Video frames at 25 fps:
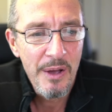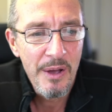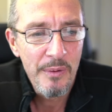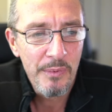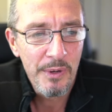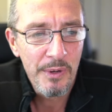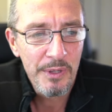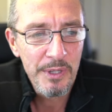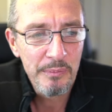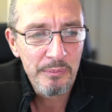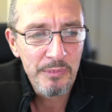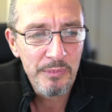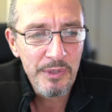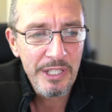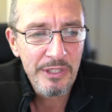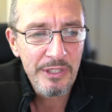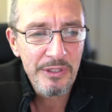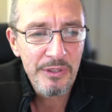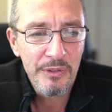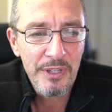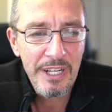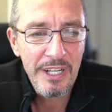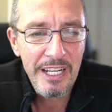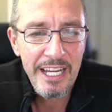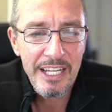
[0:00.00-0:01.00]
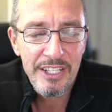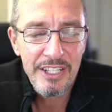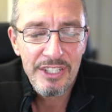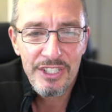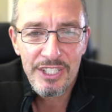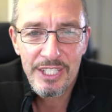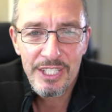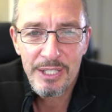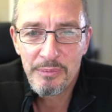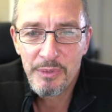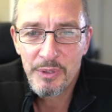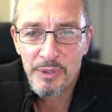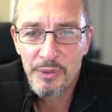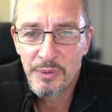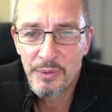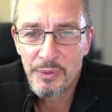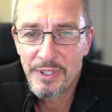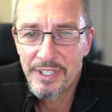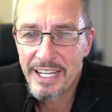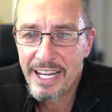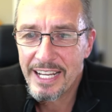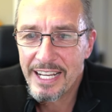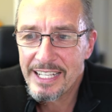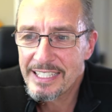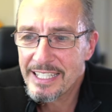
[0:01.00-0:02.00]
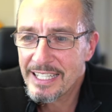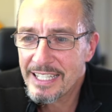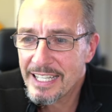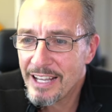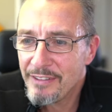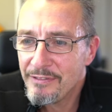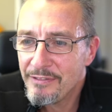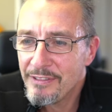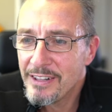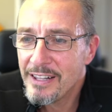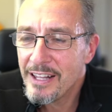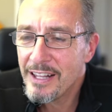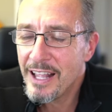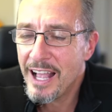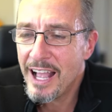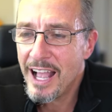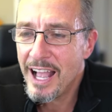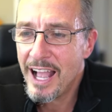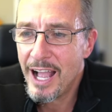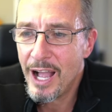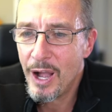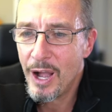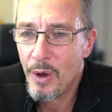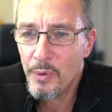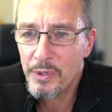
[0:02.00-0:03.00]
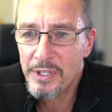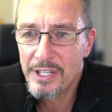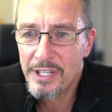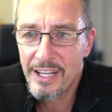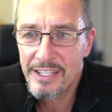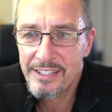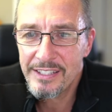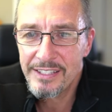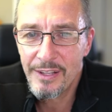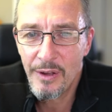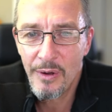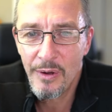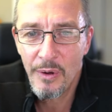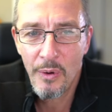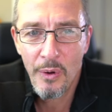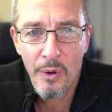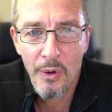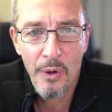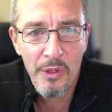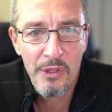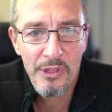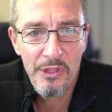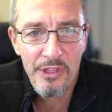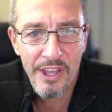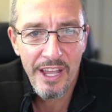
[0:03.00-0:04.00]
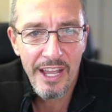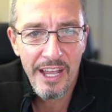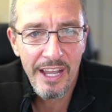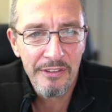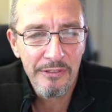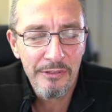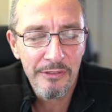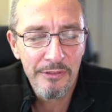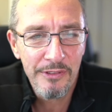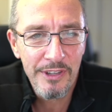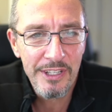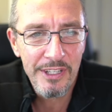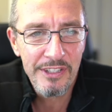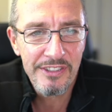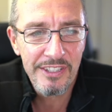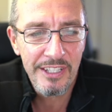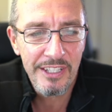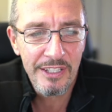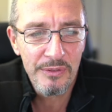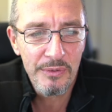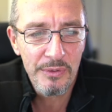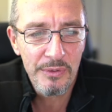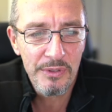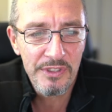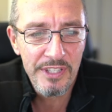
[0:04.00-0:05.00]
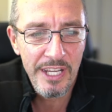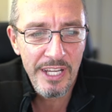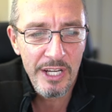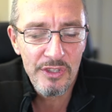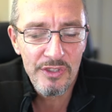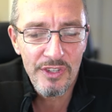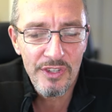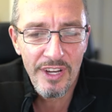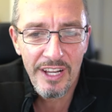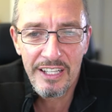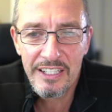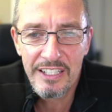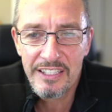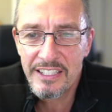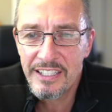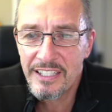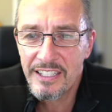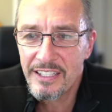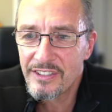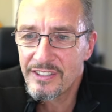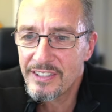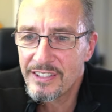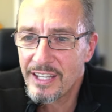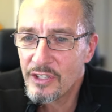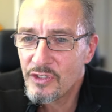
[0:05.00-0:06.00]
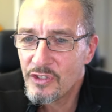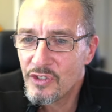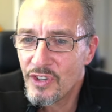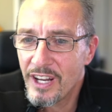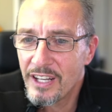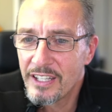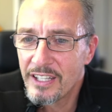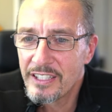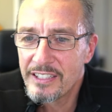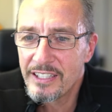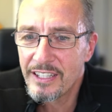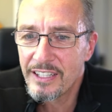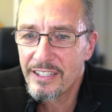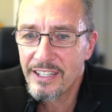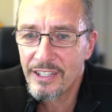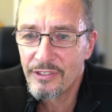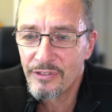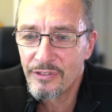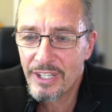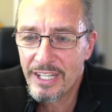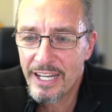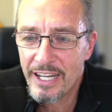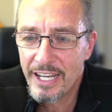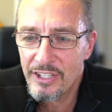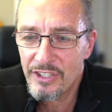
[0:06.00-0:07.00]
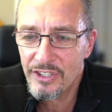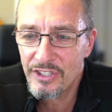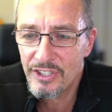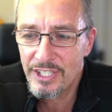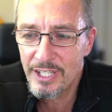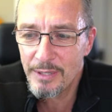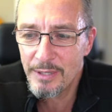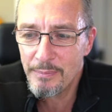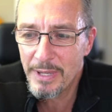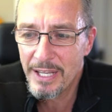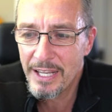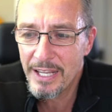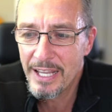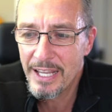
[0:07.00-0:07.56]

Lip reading: want to bring your relationship to a next level, how does all that fits into sexuality and sensuality and in relationship?